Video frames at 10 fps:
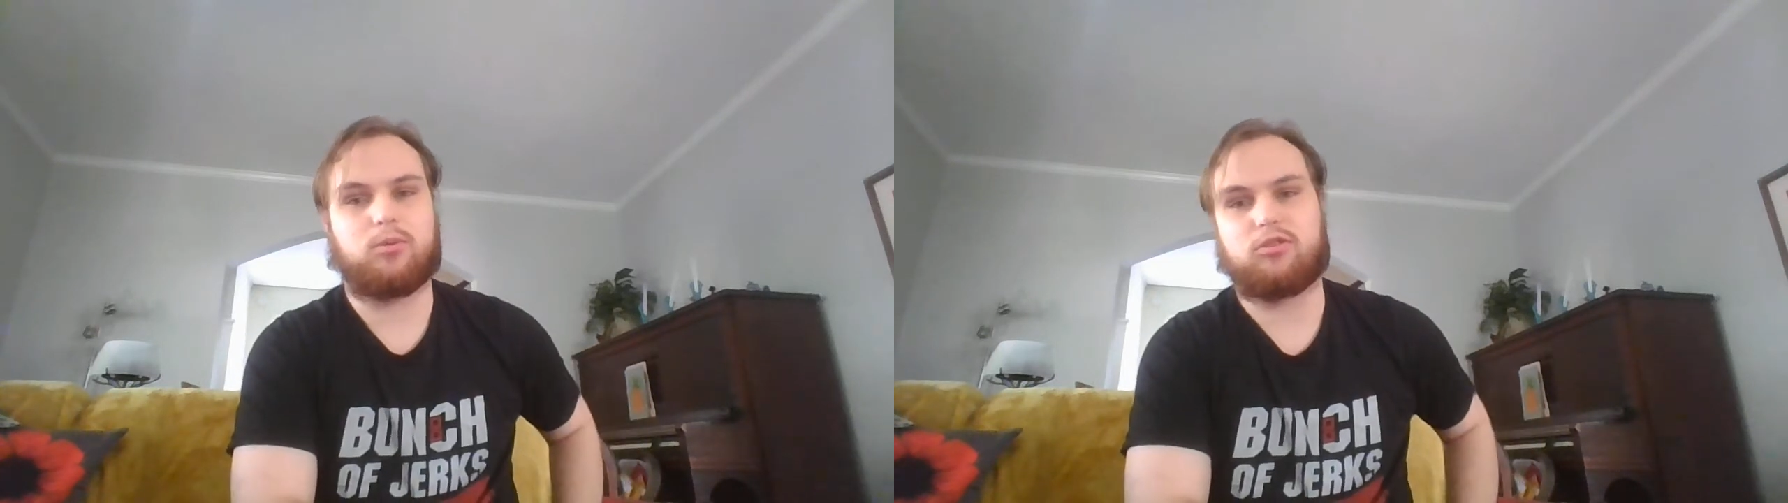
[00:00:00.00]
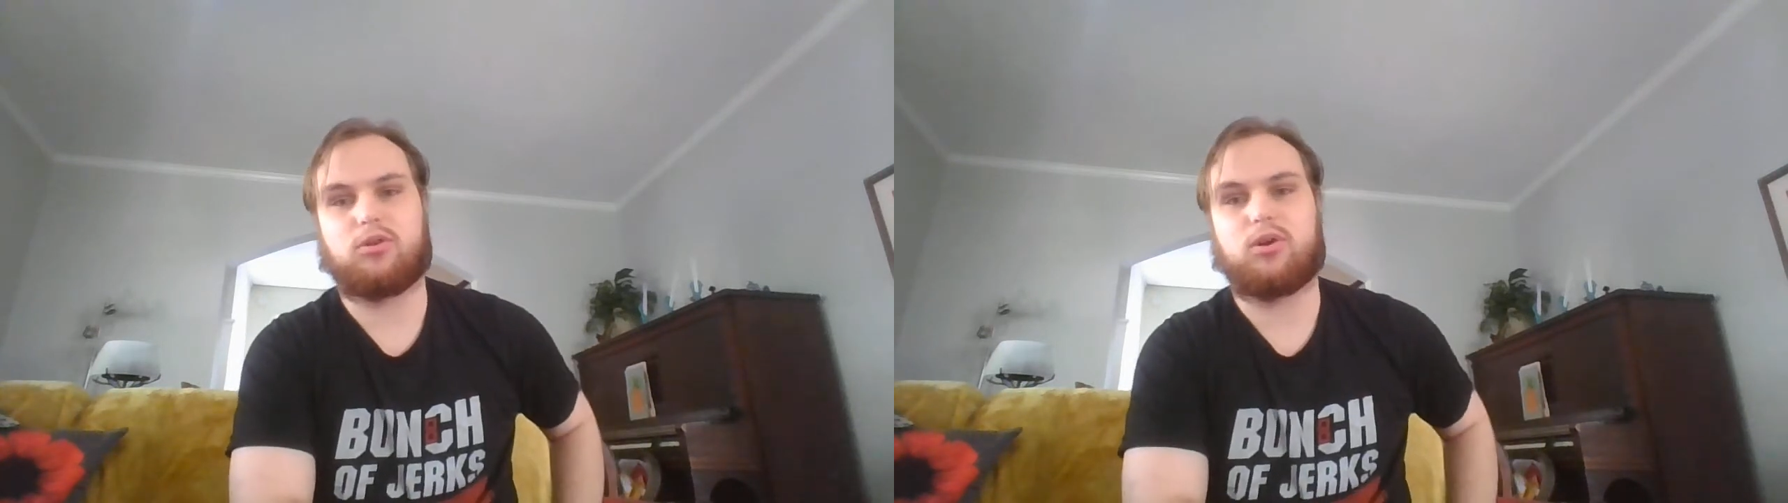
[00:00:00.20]

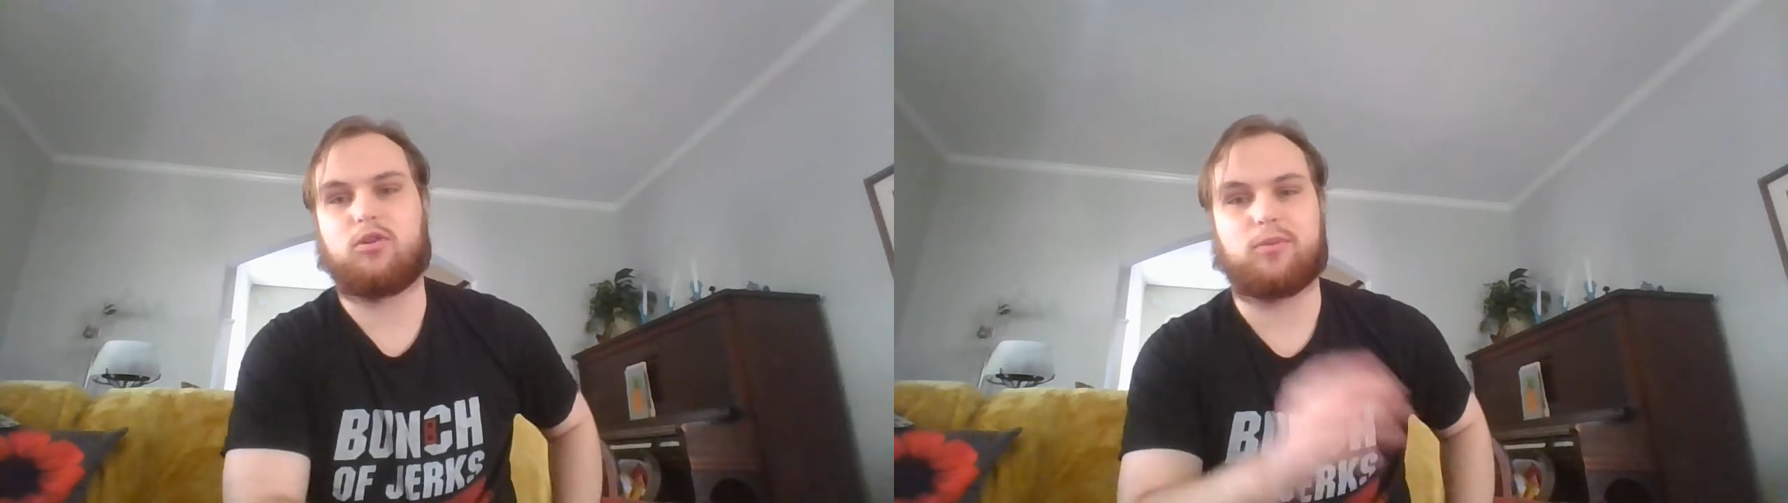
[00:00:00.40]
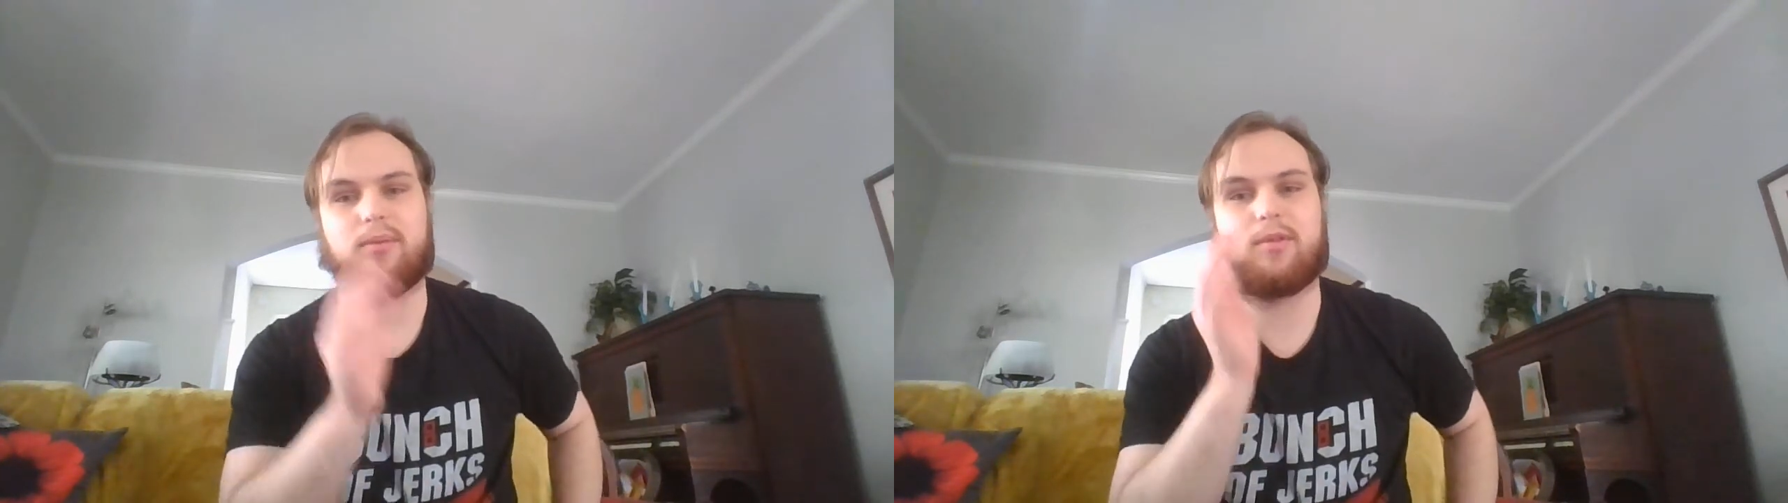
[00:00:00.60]
which who
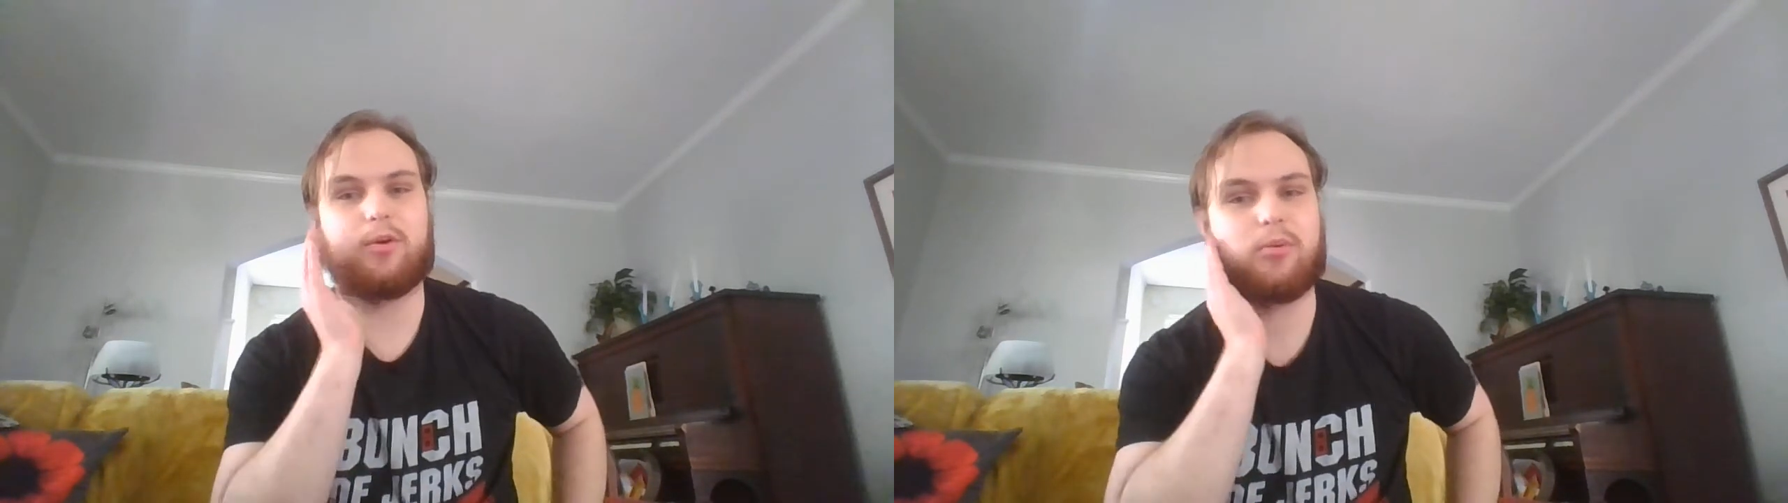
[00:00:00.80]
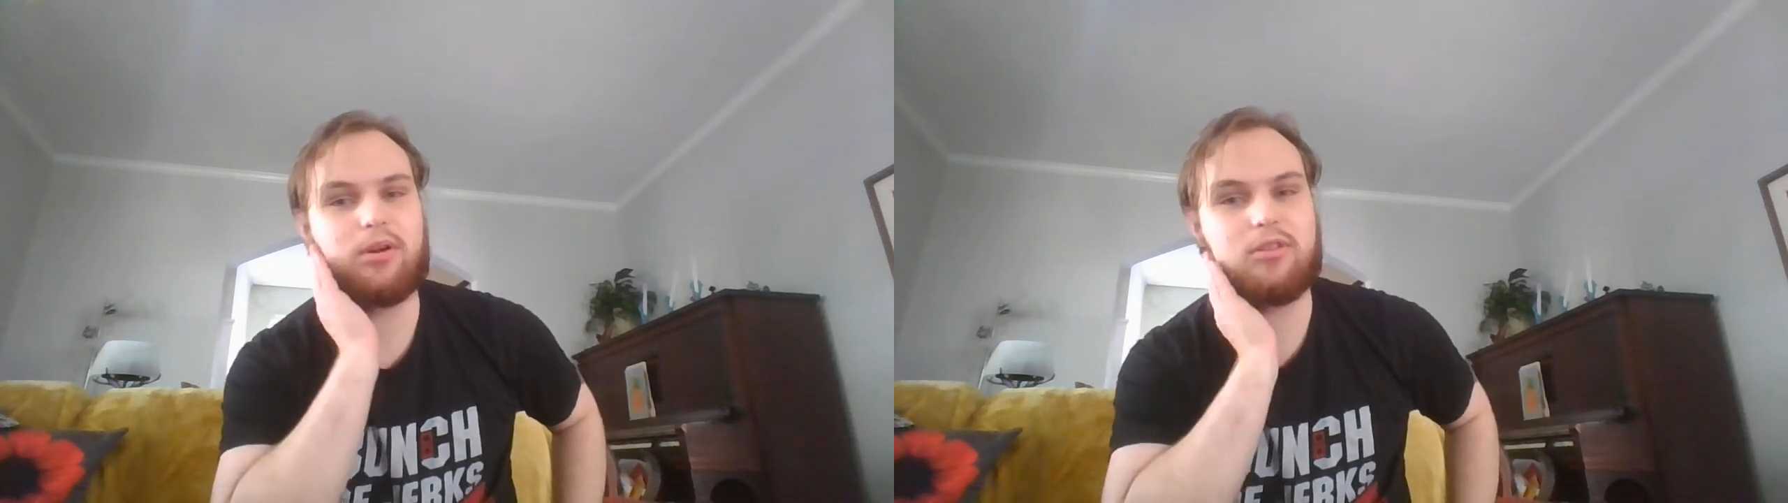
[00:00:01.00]
knows, maybe they
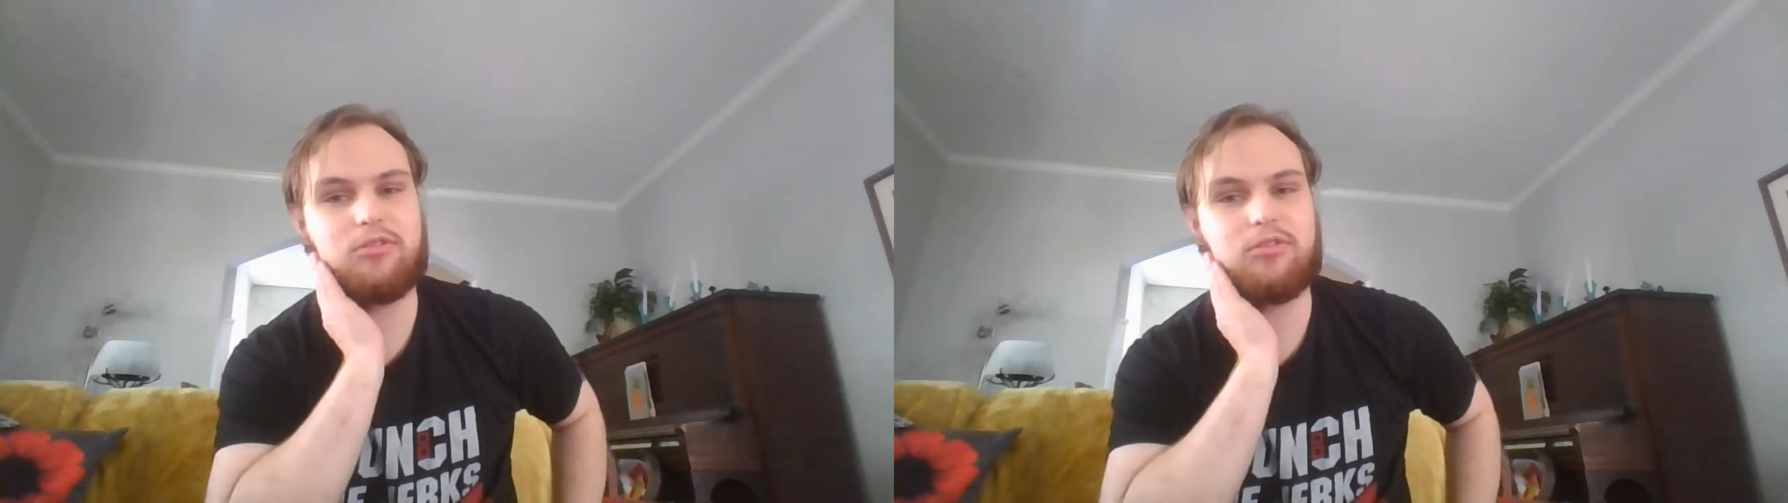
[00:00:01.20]
were one of the